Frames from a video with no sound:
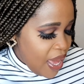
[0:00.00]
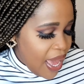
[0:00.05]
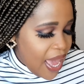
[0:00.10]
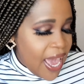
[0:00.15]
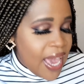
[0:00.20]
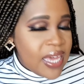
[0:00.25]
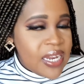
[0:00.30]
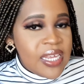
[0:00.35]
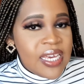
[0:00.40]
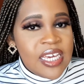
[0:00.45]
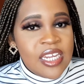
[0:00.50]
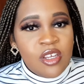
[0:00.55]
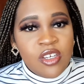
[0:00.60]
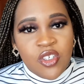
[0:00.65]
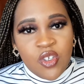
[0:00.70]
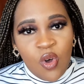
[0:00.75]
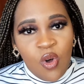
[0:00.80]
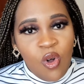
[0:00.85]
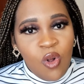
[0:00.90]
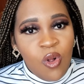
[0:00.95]
And it
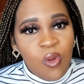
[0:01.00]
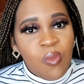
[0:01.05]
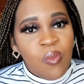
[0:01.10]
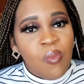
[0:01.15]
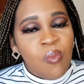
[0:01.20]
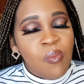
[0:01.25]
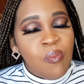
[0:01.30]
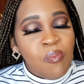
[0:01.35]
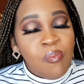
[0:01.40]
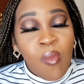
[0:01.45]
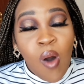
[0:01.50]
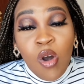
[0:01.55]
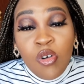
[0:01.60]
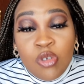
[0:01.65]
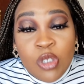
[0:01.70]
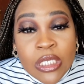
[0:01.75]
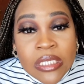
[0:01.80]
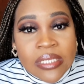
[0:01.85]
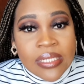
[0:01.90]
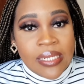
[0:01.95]
is all
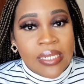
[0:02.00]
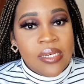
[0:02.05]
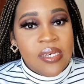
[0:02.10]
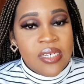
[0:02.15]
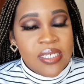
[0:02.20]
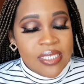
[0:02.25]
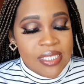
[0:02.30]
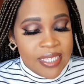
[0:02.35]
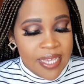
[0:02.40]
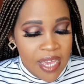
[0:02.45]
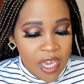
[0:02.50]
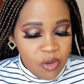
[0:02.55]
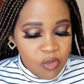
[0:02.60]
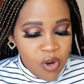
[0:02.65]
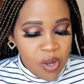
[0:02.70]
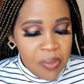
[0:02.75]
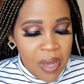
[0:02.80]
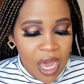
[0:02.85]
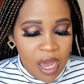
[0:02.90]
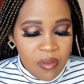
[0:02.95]
mostly Skin
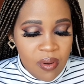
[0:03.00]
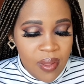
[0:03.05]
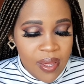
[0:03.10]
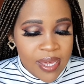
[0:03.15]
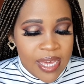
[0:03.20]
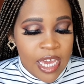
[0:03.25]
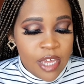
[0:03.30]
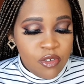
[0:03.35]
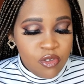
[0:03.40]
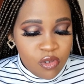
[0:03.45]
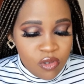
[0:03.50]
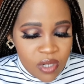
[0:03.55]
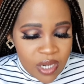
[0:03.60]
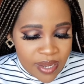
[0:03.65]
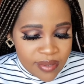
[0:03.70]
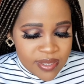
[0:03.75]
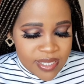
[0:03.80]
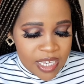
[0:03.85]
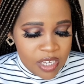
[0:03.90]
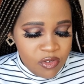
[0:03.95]
Republic. I do
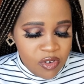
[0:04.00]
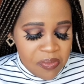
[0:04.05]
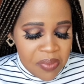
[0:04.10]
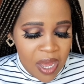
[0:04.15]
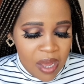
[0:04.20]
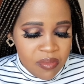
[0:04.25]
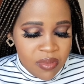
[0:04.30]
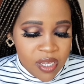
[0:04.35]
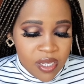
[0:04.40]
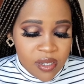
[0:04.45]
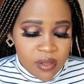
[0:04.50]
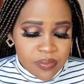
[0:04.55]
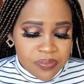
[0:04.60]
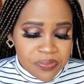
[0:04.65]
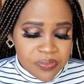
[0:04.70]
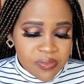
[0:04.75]
love Skin Republic.